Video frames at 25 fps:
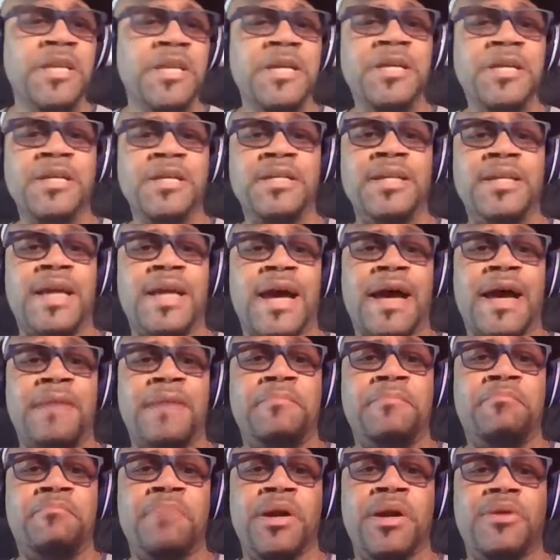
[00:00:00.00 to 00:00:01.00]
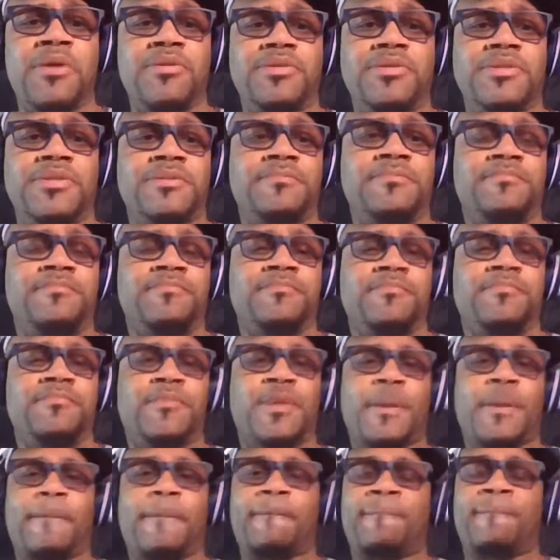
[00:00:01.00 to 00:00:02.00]
Could have got murked.
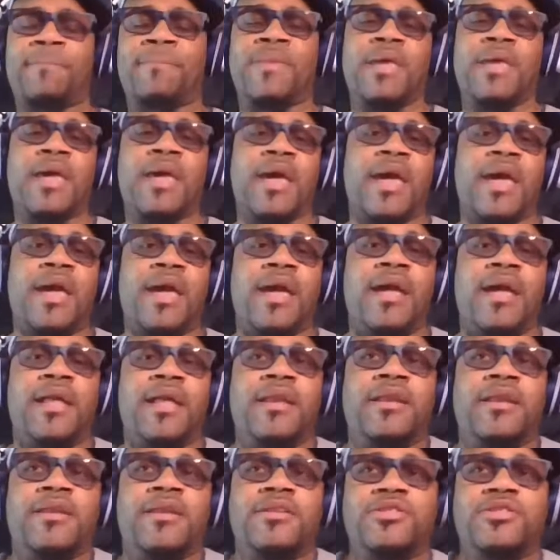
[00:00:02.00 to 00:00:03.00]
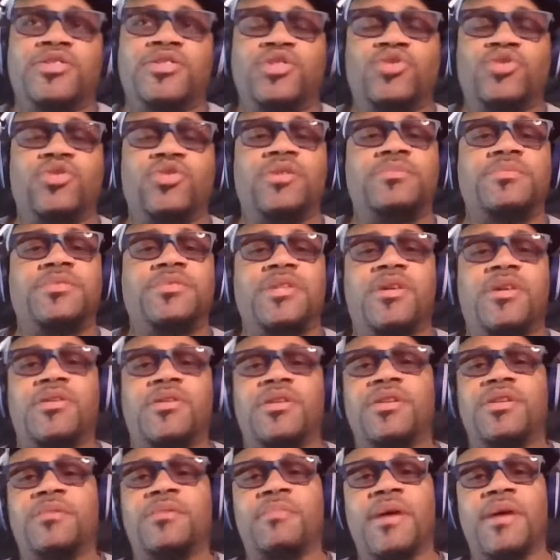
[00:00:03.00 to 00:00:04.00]
And Trump
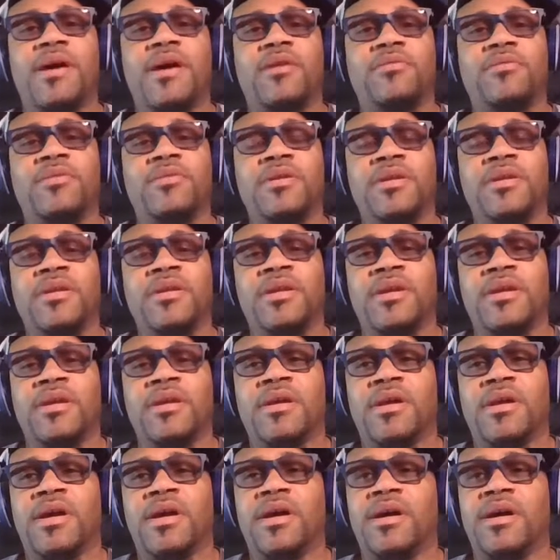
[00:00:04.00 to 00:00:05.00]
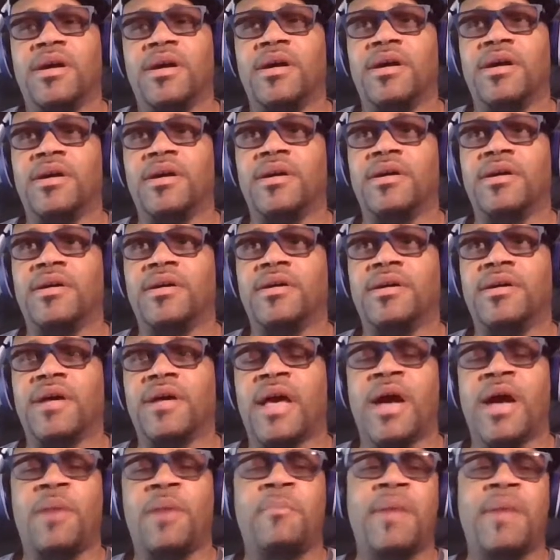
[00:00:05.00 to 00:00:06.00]
talking about
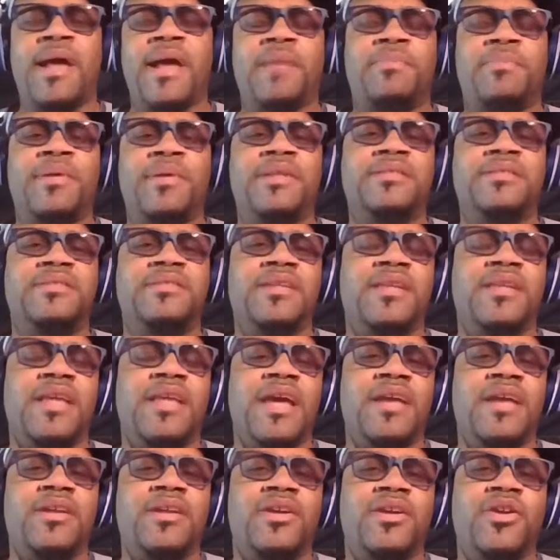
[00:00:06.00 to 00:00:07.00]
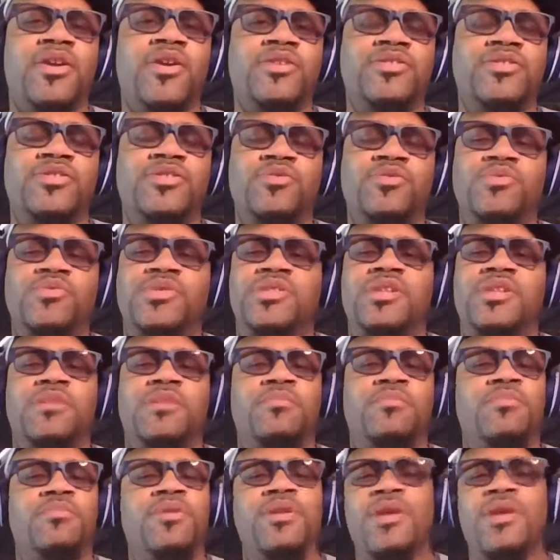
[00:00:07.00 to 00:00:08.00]
how Mike Pence didn't have the courage to do
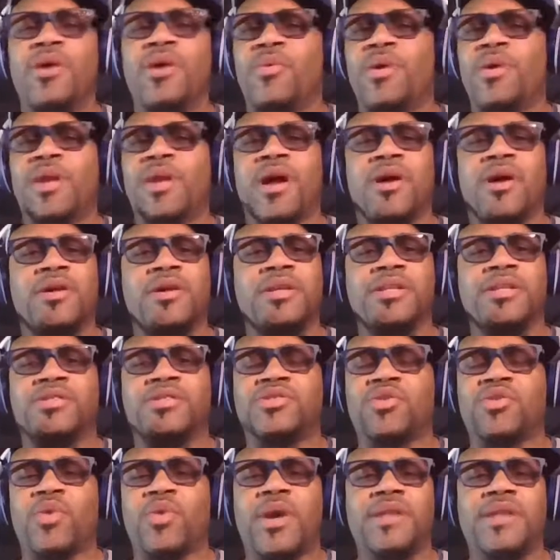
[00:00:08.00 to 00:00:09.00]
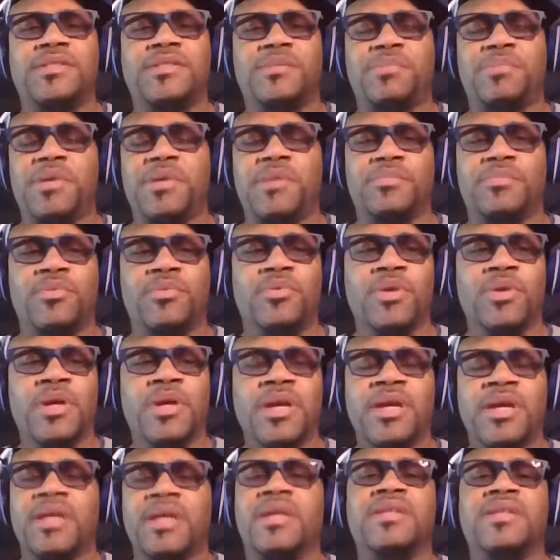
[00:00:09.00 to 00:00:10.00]
something, knowing all these crazy people
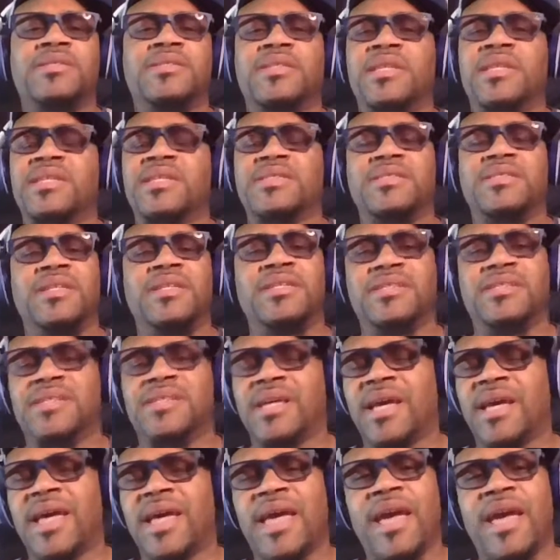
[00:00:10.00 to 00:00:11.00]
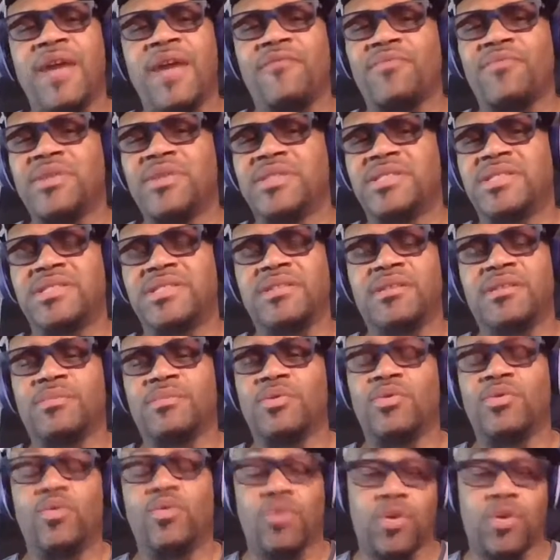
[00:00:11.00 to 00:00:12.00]
is listening to every
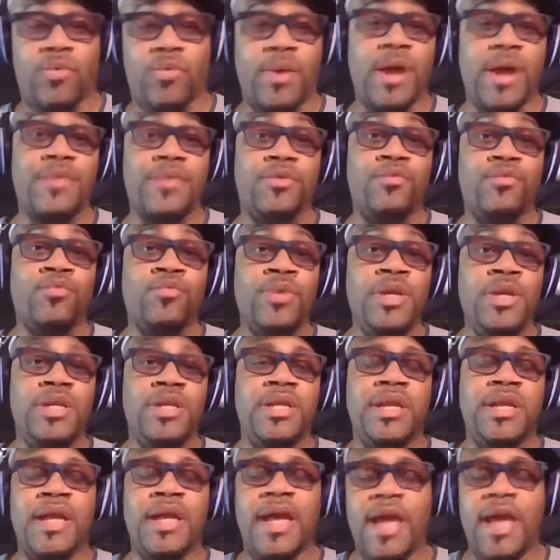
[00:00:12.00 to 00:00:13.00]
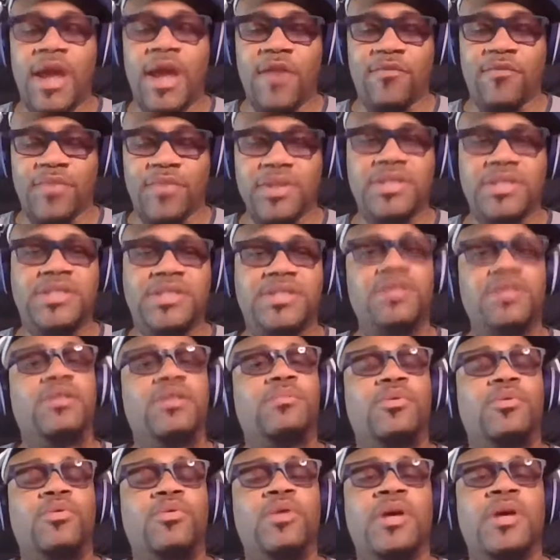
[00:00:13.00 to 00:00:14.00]
syllable, or rather reading every
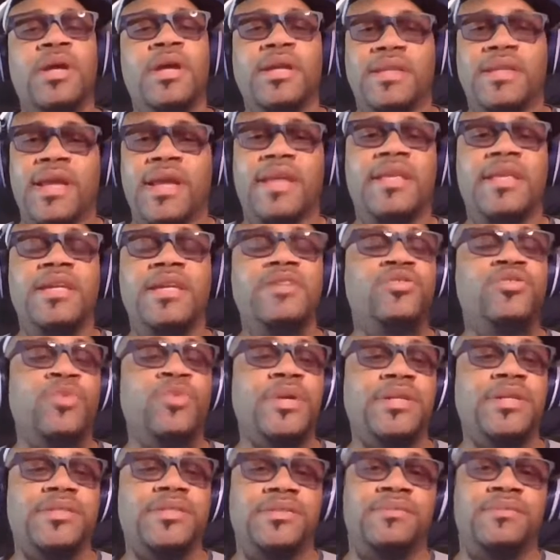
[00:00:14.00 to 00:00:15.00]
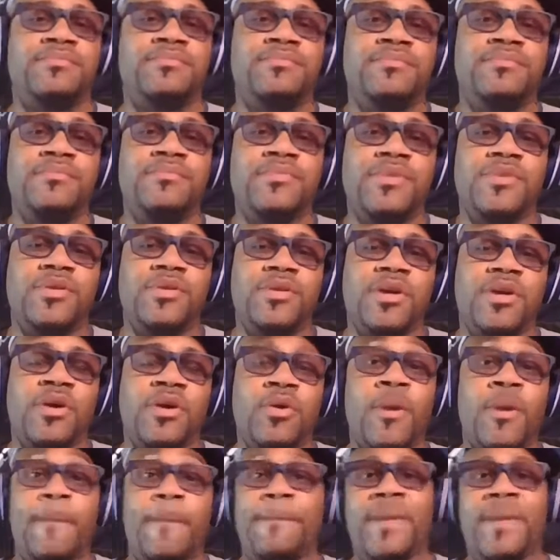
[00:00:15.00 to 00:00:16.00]
syllable that he tweets, you
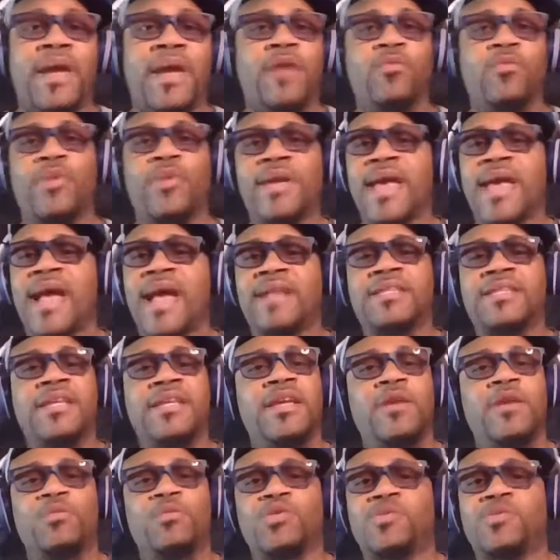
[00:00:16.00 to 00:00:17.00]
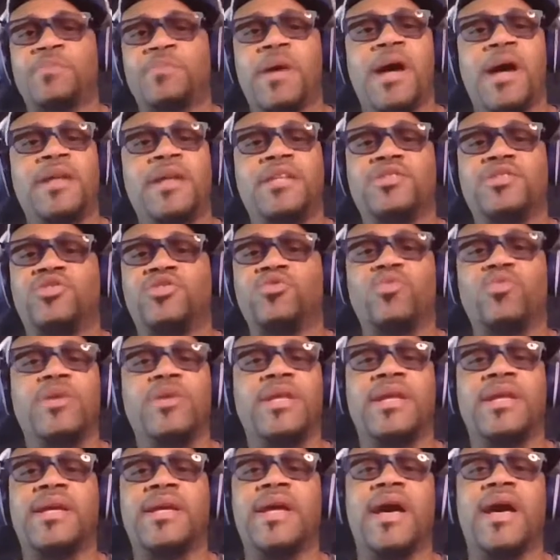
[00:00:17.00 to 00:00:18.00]
know, and reacting and responding to
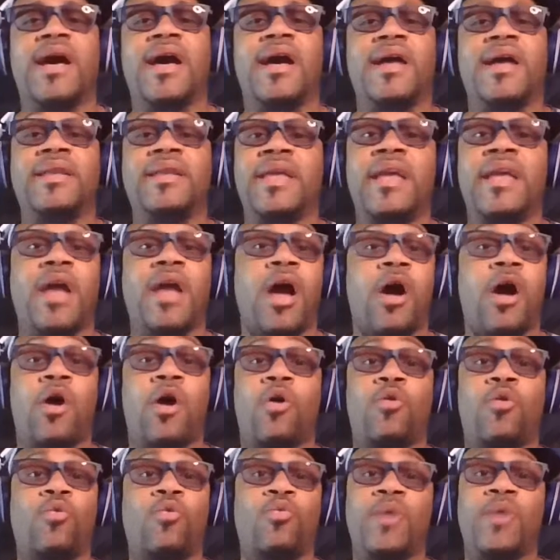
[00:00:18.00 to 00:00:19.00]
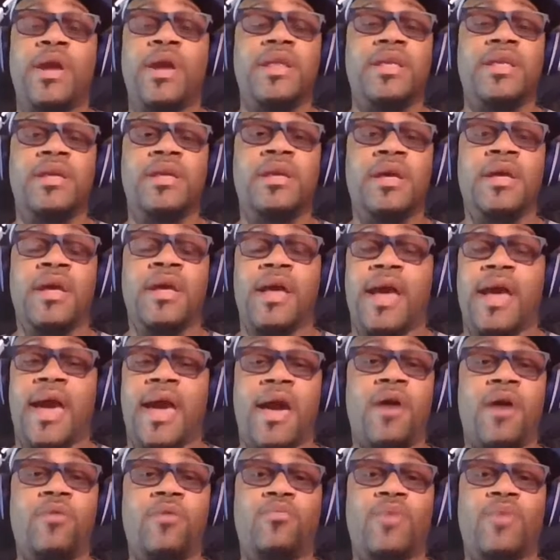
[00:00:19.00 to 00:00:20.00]
it in kind. They already
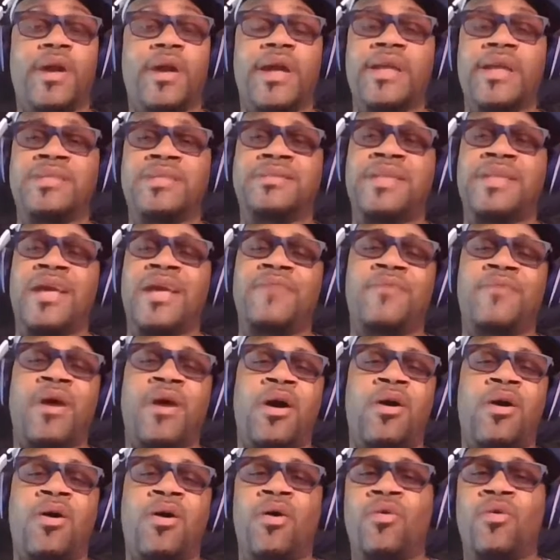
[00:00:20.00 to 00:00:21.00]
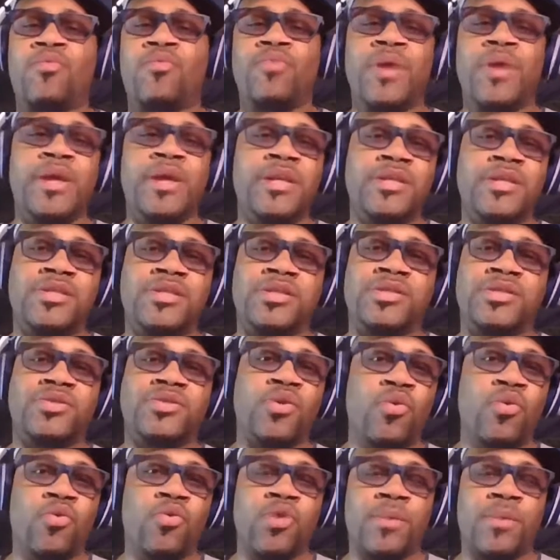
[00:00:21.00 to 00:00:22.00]
outraged. They've already
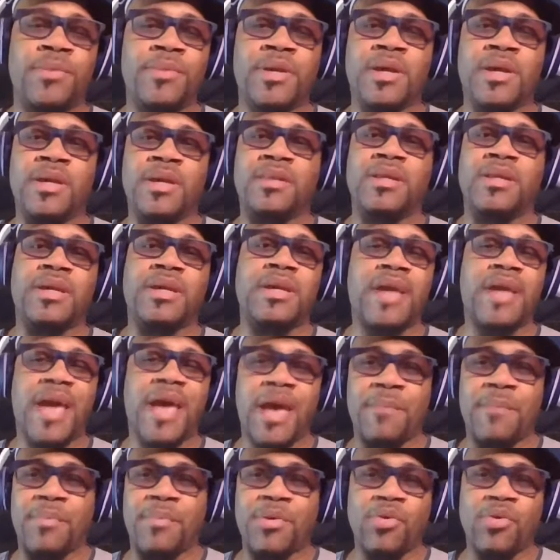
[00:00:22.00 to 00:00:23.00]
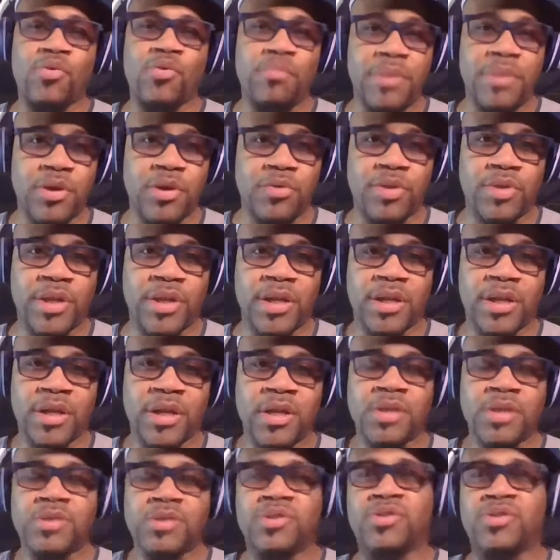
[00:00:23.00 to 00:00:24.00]
stormed the Capitol building.
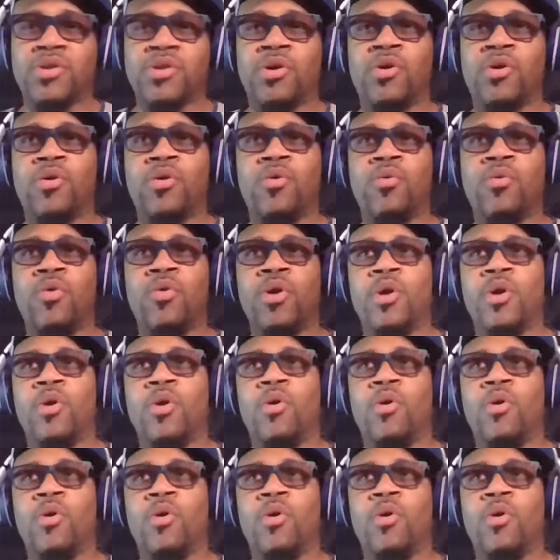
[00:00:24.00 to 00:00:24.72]
So